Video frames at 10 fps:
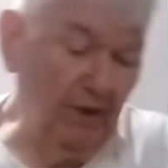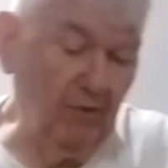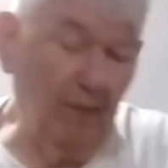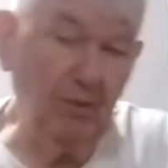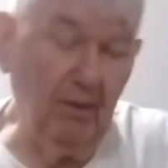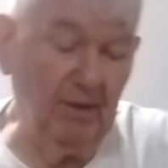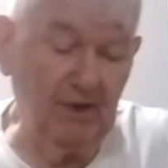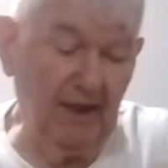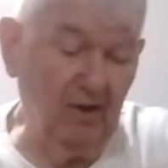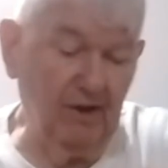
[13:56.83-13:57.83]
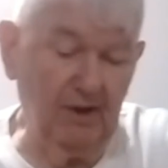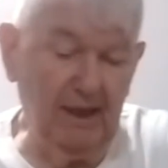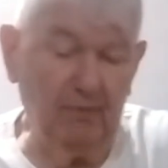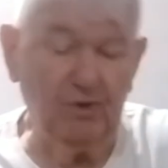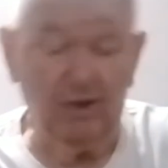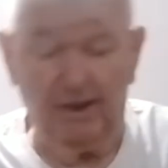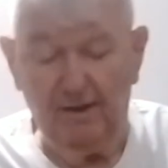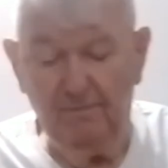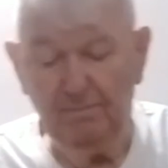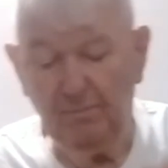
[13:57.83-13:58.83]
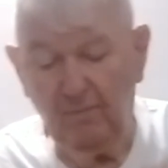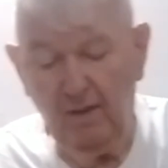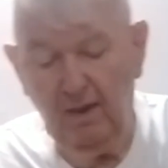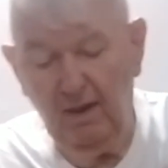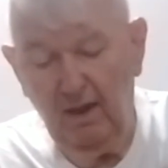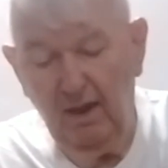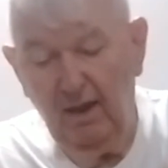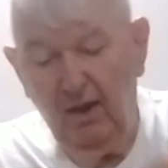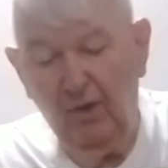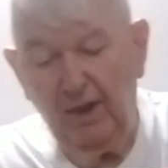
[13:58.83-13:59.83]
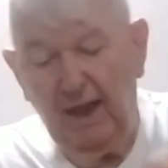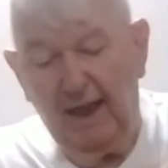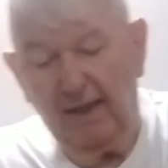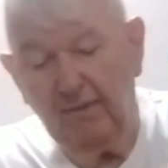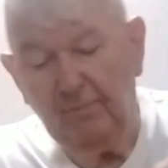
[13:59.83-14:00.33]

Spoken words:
I dropped a little bit. Thank God the table's clean. Okay.